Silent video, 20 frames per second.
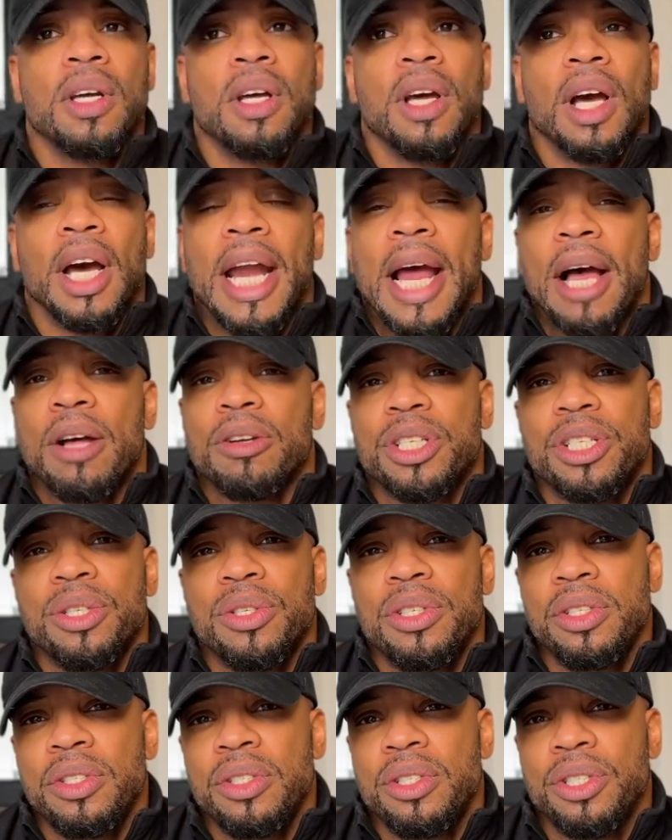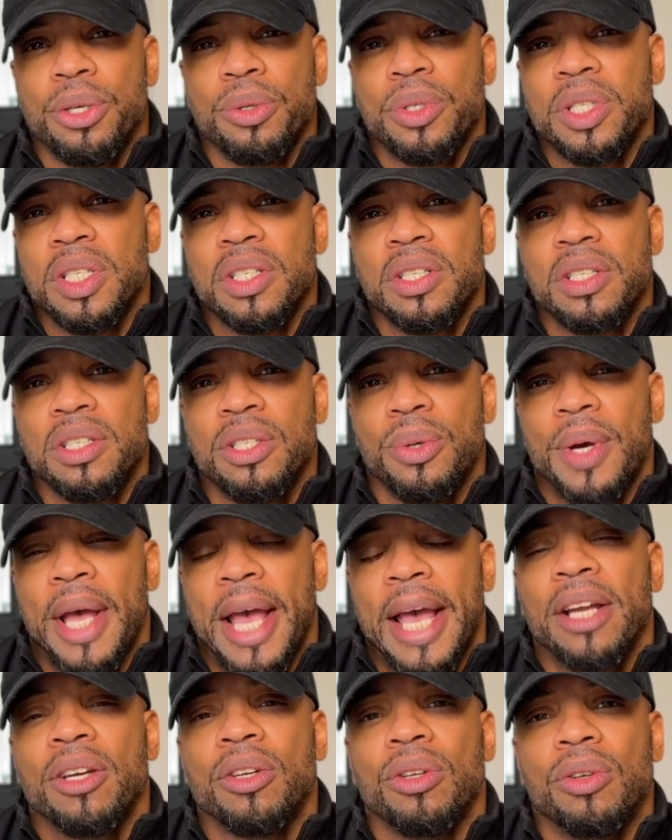on how she chooses to
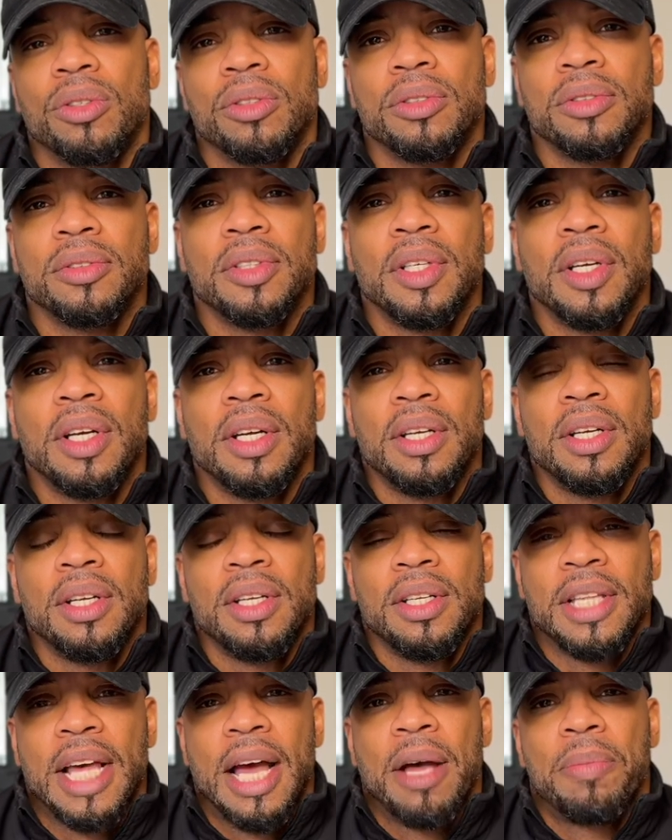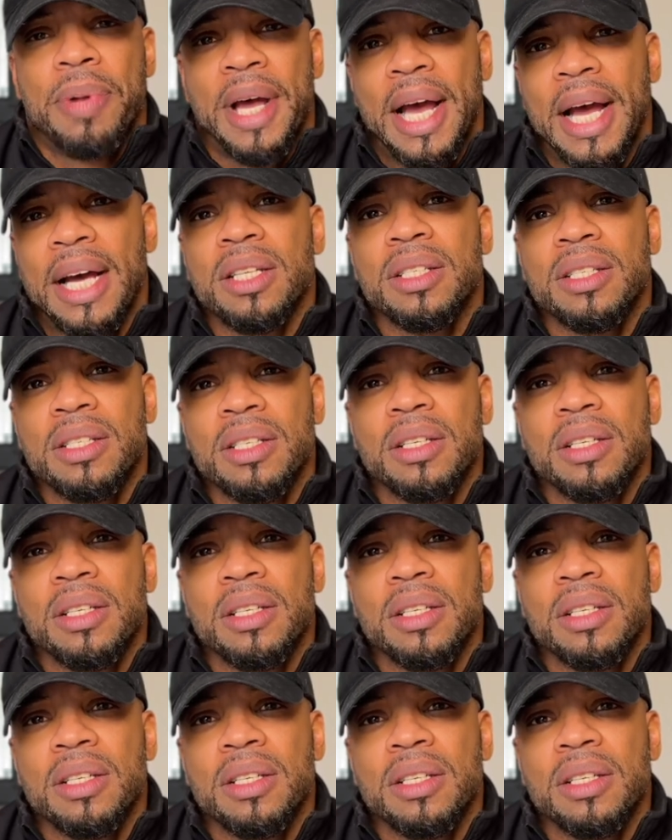handle that past,